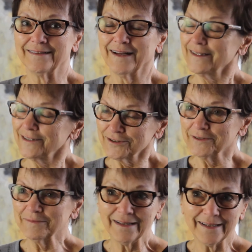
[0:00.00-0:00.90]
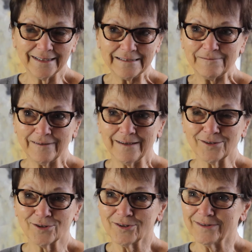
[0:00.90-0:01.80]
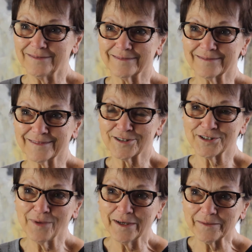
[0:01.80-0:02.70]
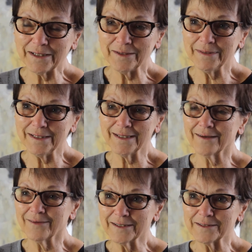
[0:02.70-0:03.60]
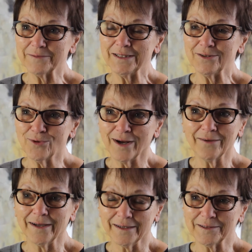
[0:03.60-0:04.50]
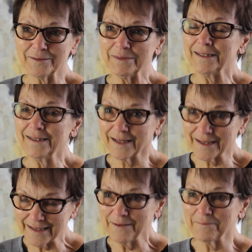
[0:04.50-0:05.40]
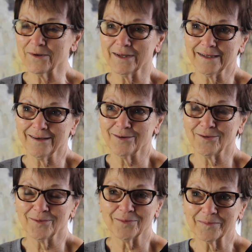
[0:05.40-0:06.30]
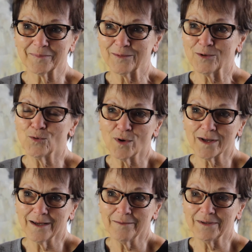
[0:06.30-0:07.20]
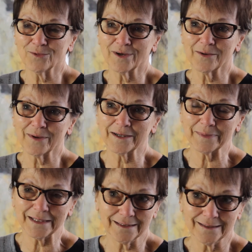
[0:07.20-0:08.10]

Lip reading: I sure am glad I didn't follow what she wanted me to be. I wanted to be who I wanted to be, and I am right now who I am and where I want to be.